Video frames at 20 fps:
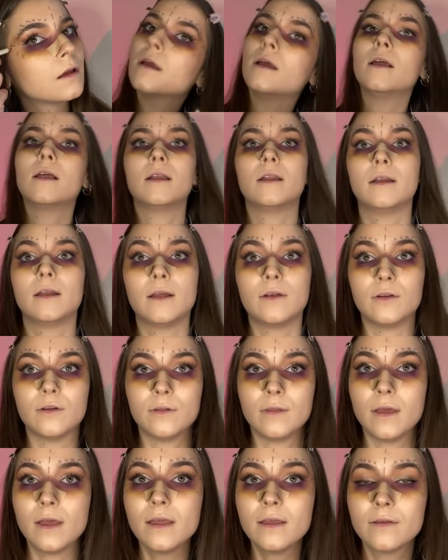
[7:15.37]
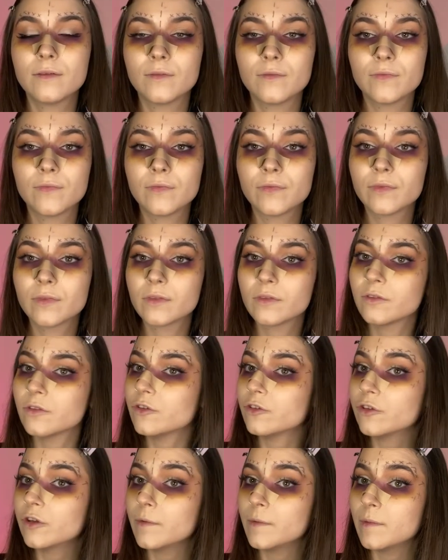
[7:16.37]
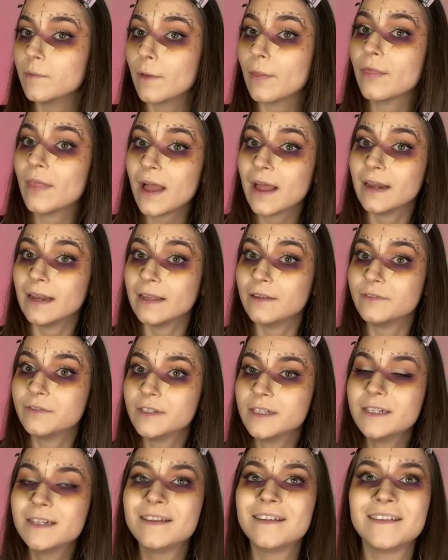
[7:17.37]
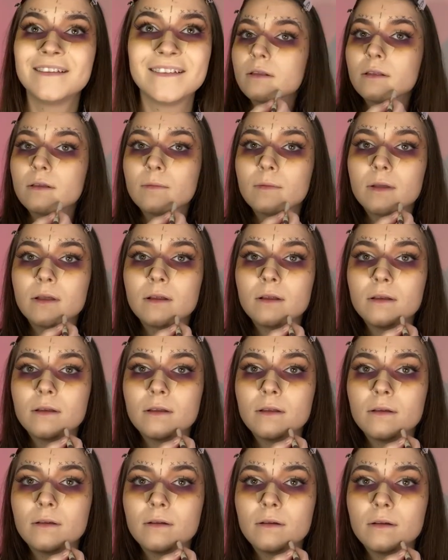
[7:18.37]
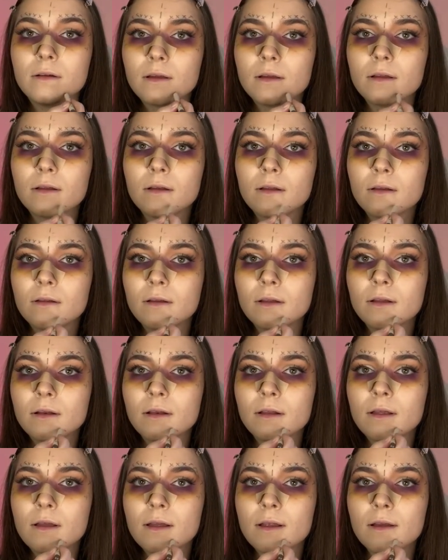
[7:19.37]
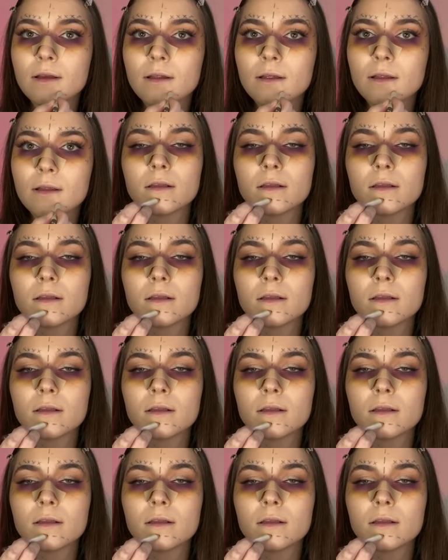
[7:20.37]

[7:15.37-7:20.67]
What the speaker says: And an arrow there to show we want that lifted. Then we're going to do a dotted line